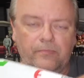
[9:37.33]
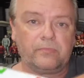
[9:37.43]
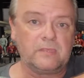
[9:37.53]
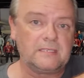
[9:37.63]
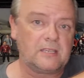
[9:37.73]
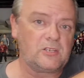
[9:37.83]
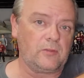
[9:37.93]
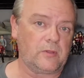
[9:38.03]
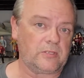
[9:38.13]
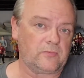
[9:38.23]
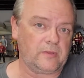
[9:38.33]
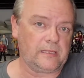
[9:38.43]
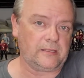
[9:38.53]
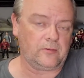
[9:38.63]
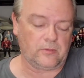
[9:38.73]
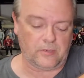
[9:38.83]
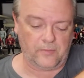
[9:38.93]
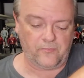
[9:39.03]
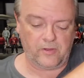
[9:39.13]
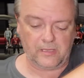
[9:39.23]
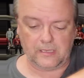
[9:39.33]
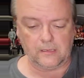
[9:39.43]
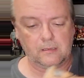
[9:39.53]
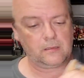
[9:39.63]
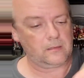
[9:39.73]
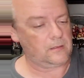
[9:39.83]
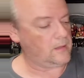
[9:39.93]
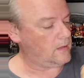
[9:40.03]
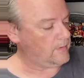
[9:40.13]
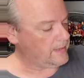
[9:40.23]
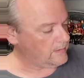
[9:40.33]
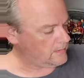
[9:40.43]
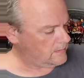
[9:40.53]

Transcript: This actually works really good. Oh wow.